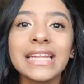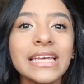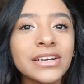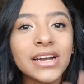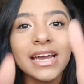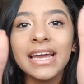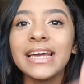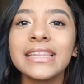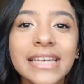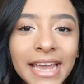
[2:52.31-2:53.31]
clear
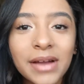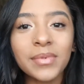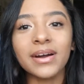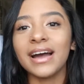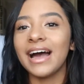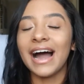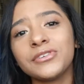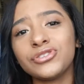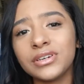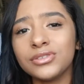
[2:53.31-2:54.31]
in the camera. If
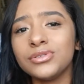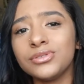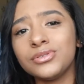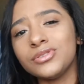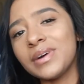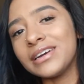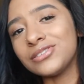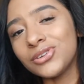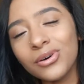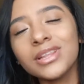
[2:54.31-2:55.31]
you're trying to do YouTube, I
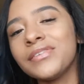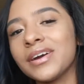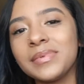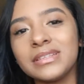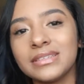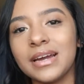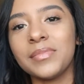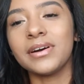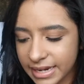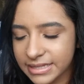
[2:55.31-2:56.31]
totally recommend this
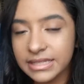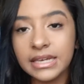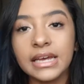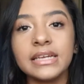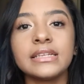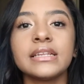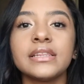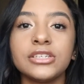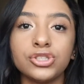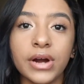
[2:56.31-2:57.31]
camera. Next thing is
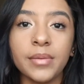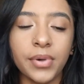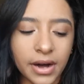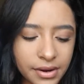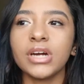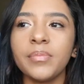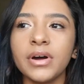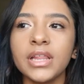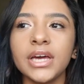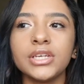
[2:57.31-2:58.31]
the tripod. The
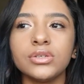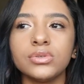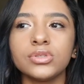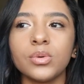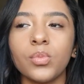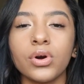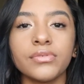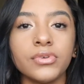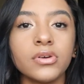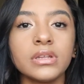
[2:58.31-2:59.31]
tripod that I use more
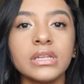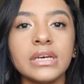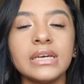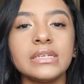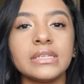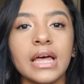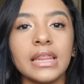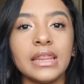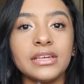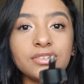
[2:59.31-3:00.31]
frequently is
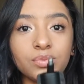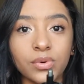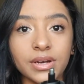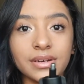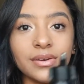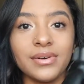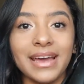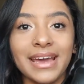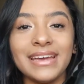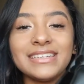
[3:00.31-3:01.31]
this one,
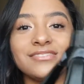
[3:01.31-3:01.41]
okay? It's